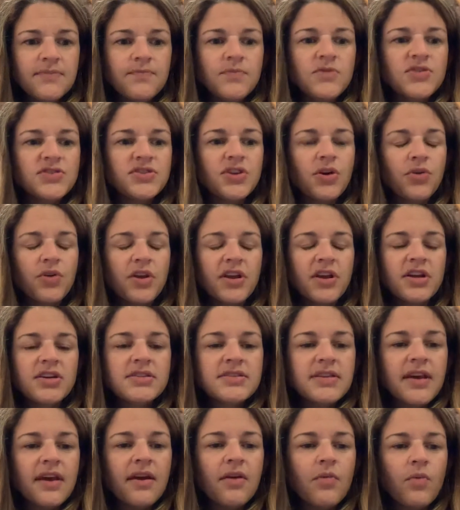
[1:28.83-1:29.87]
So here's
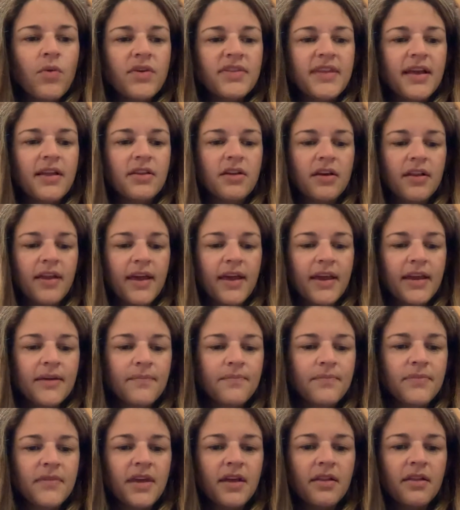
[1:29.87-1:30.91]
what they look like.
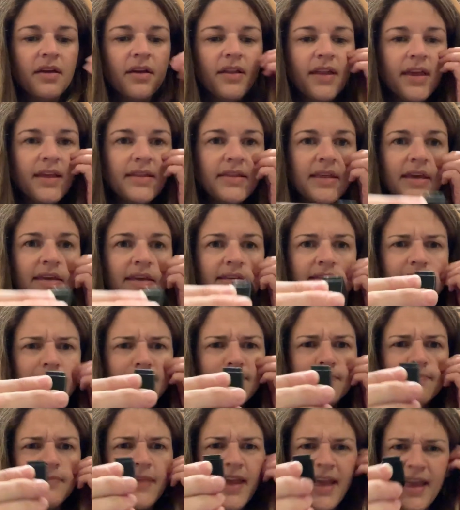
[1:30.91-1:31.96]
They look like this.
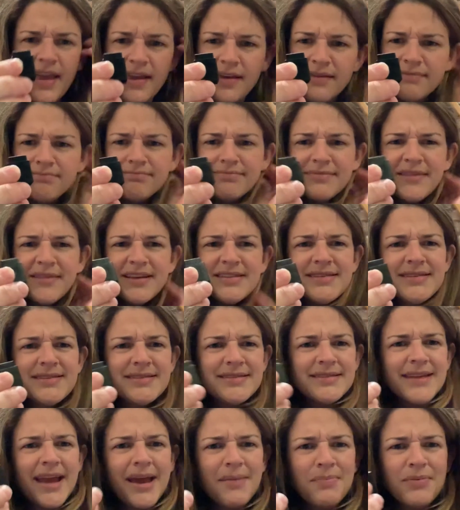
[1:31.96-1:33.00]
Hey, that's a
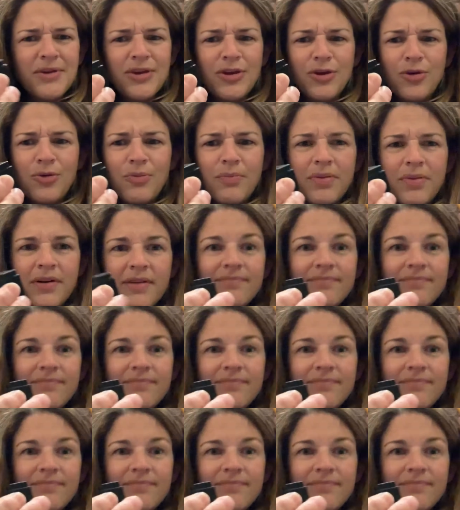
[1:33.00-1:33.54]
snap cube.